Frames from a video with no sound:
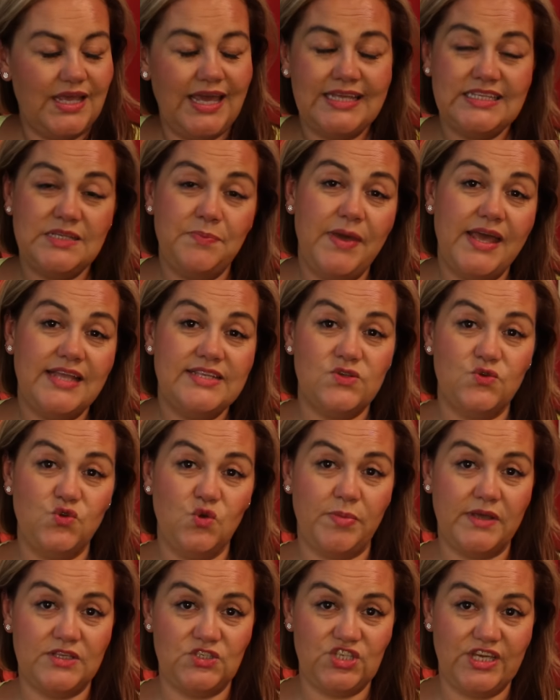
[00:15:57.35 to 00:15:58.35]
It depends on
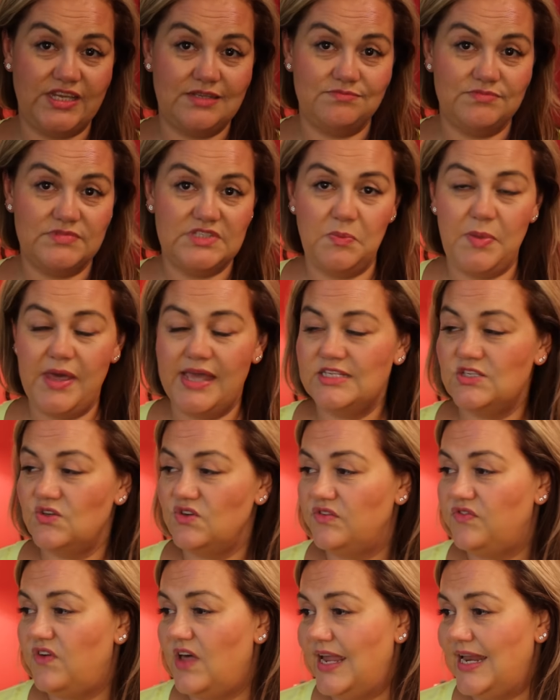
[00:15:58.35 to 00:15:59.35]
your budget, depends
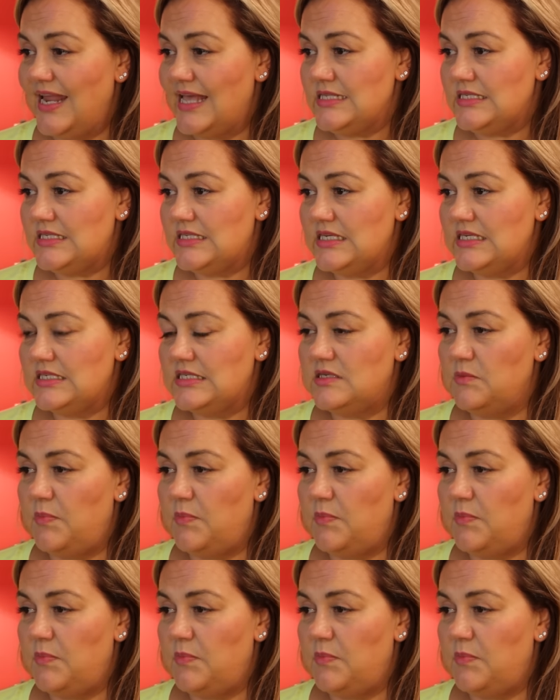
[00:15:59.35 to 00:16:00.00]
on your finances,